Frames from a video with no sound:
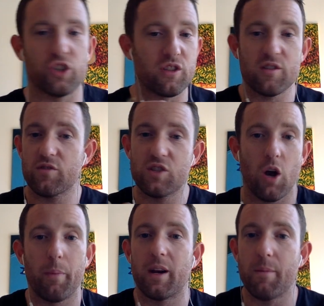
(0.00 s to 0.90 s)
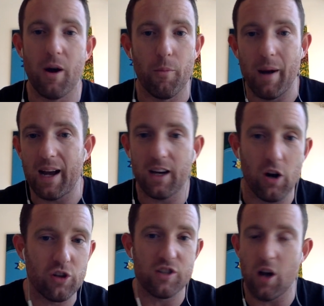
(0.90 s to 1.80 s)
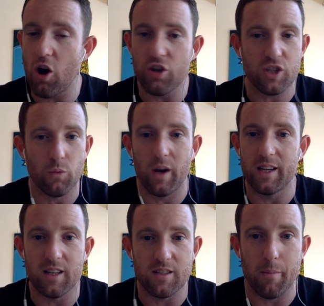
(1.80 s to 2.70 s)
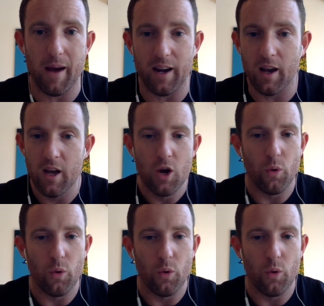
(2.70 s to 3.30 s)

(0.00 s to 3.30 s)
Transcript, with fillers: Just type an email back, ask, ask away. Doesn't matter.